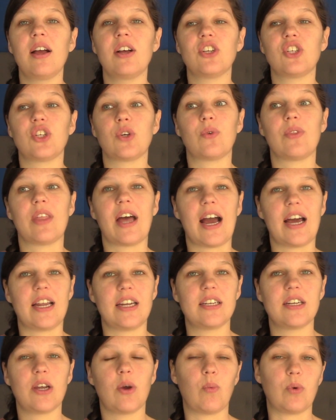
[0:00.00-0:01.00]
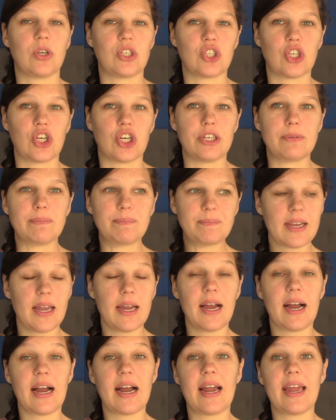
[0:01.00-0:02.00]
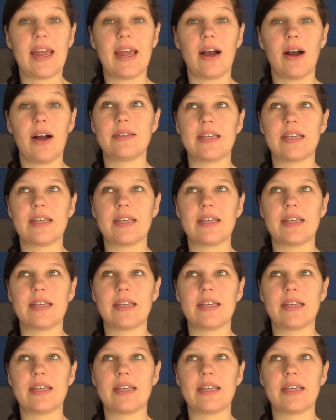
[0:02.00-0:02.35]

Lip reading: So that was good. I